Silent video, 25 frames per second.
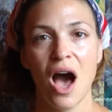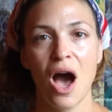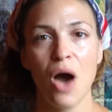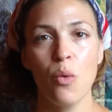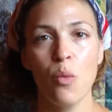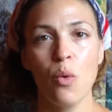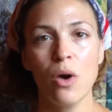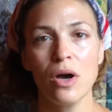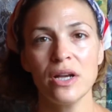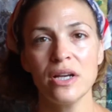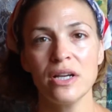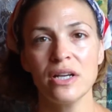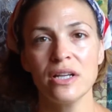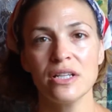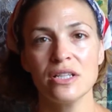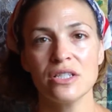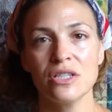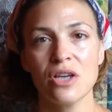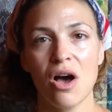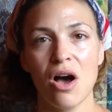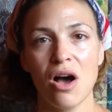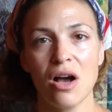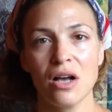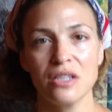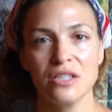I wanted to
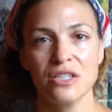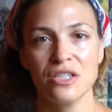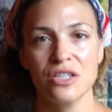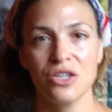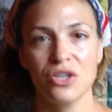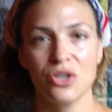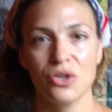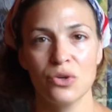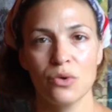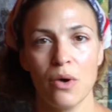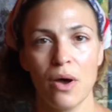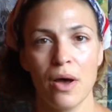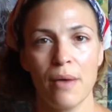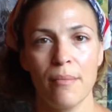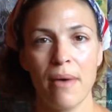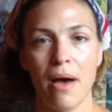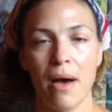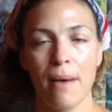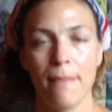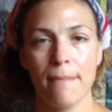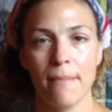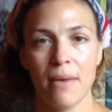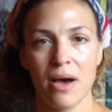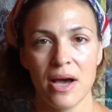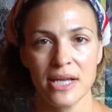talk to you
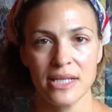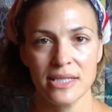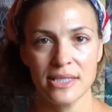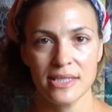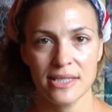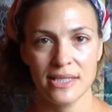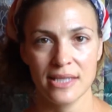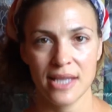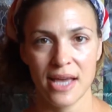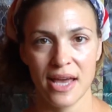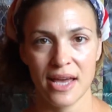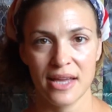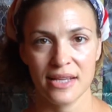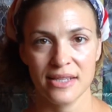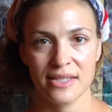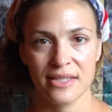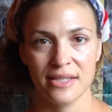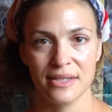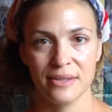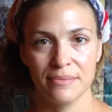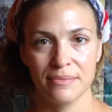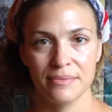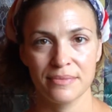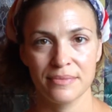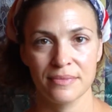about mindset.
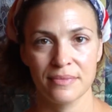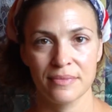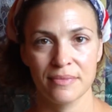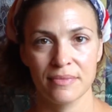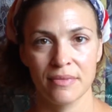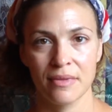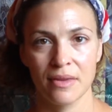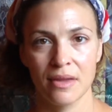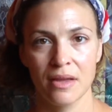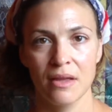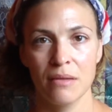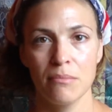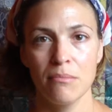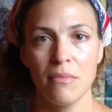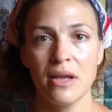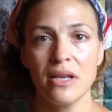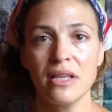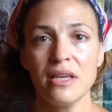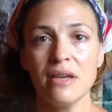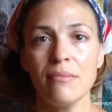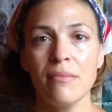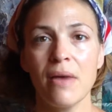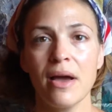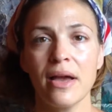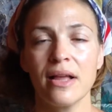
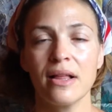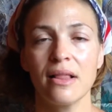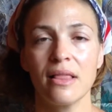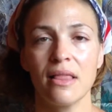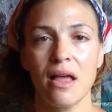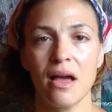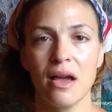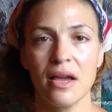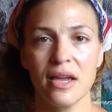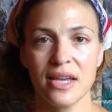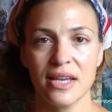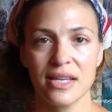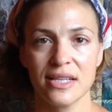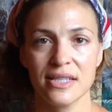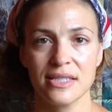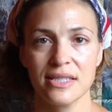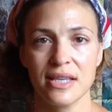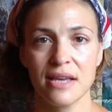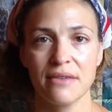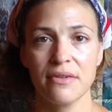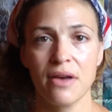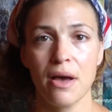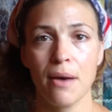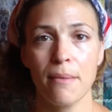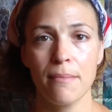Many of my clients
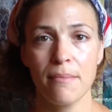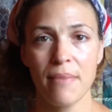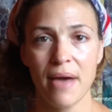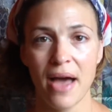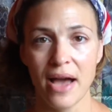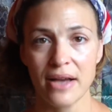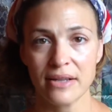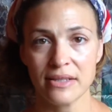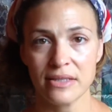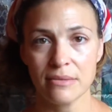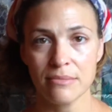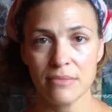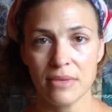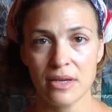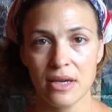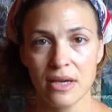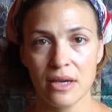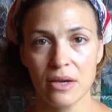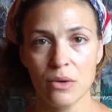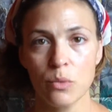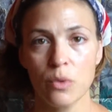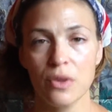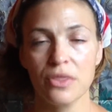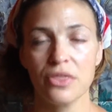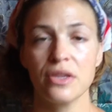have come back to
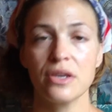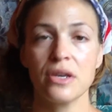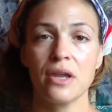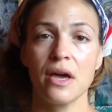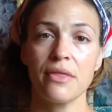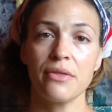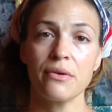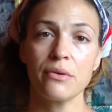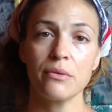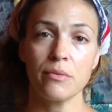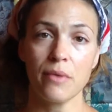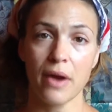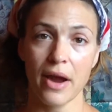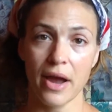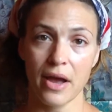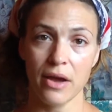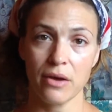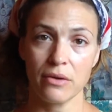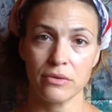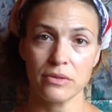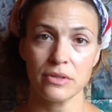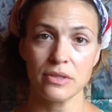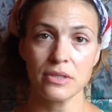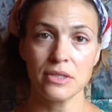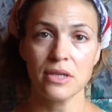me with another
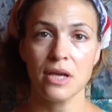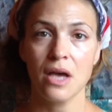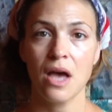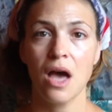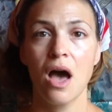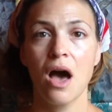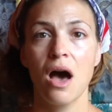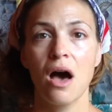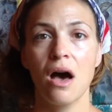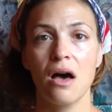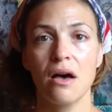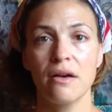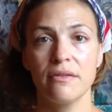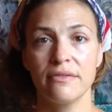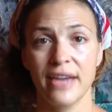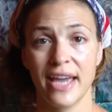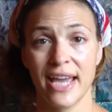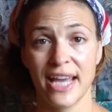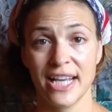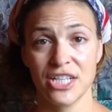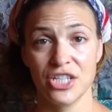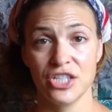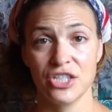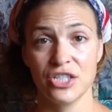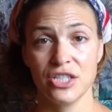round of
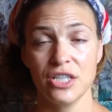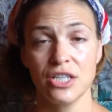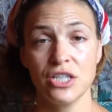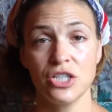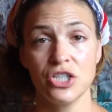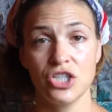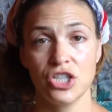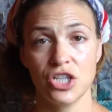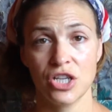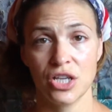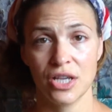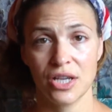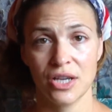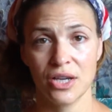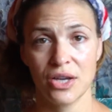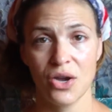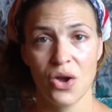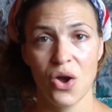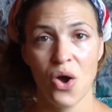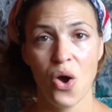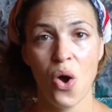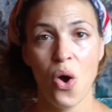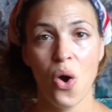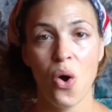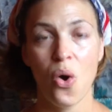H C G
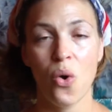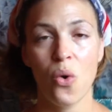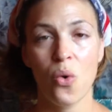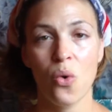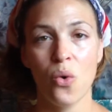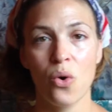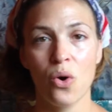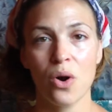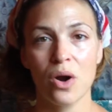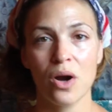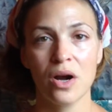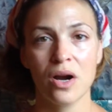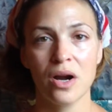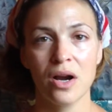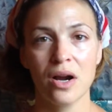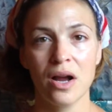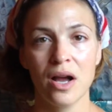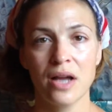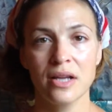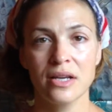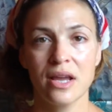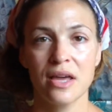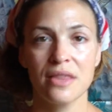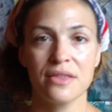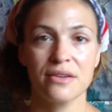or
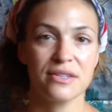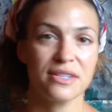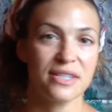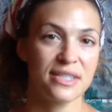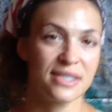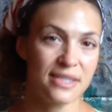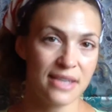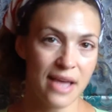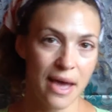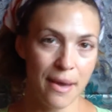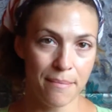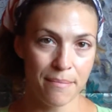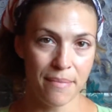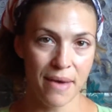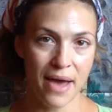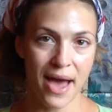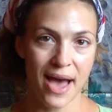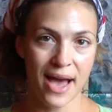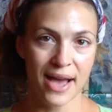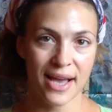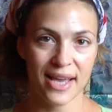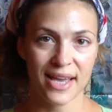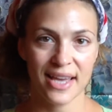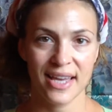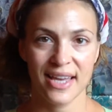another
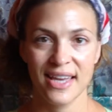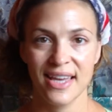setback